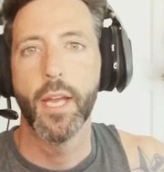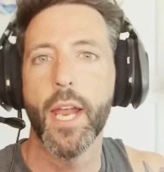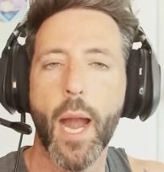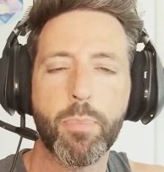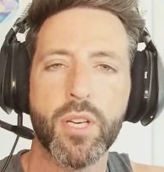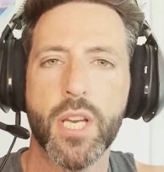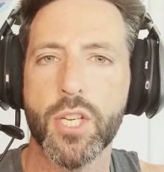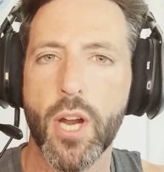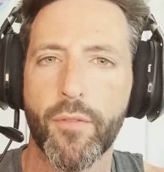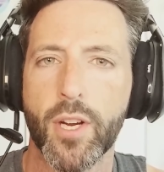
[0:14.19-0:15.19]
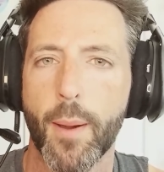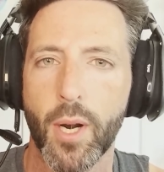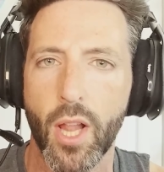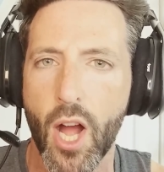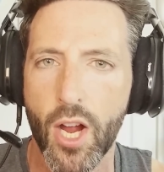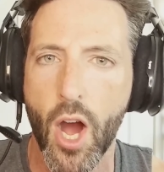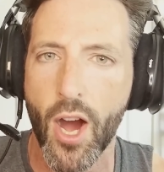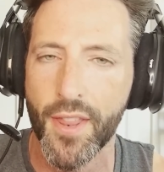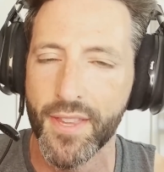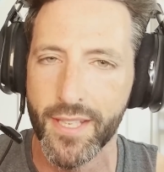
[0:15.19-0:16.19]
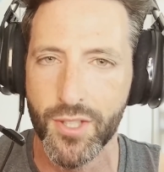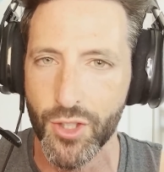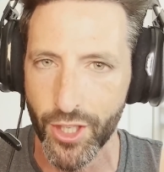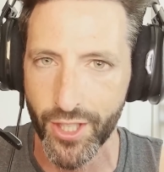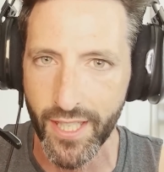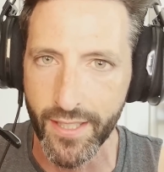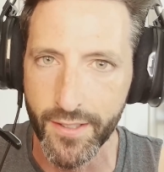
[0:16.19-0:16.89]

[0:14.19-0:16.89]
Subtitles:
And I appreciate y'all for coming along on this journey.